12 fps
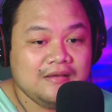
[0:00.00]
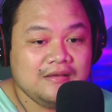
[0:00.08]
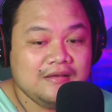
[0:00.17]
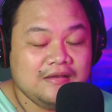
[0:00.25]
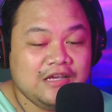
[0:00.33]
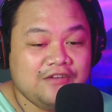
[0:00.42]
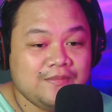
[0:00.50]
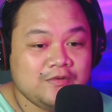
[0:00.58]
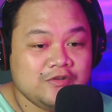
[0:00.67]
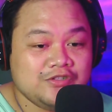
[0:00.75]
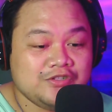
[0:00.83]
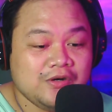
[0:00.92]
Give him
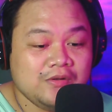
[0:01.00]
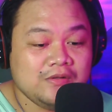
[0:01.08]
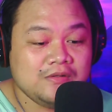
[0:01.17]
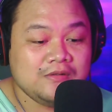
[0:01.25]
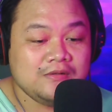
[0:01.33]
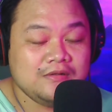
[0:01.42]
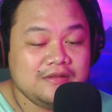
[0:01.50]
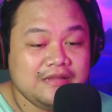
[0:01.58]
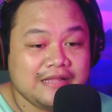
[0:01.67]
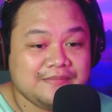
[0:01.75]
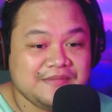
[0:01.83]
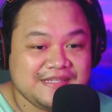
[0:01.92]
control.
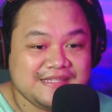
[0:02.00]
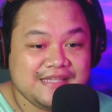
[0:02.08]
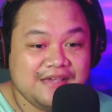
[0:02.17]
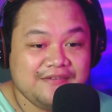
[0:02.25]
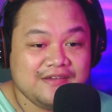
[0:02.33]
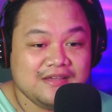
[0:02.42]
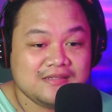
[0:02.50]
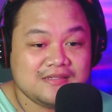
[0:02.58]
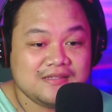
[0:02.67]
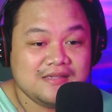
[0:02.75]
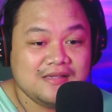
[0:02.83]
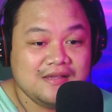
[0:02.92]
Let me save
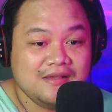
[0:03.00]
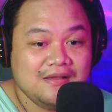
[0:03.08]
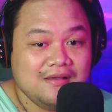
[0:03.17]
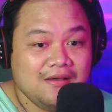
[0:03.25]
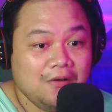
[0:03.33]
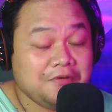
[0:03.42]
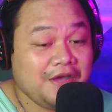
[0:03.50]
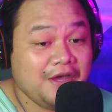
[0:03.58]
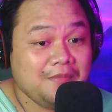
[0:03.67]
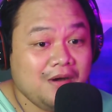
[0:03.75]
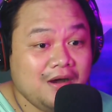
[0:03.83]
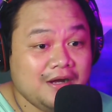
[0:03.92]
us. Okay,
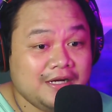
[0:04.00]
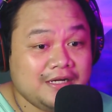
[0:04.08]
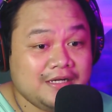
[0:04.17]
Mark.